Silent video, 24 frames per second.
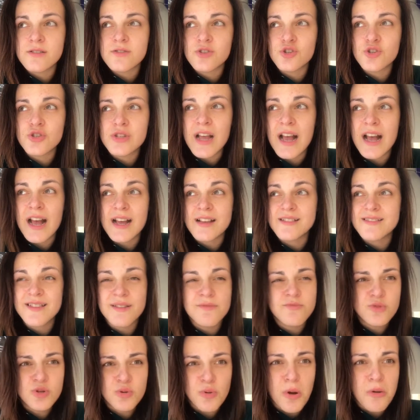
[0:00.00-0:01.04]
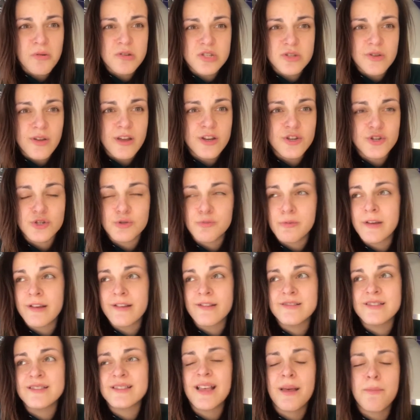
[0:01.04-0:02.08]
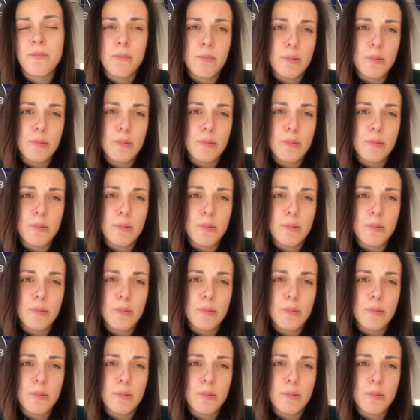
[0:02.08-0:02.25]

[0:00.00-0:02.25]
Just I seem to always do it just because it's like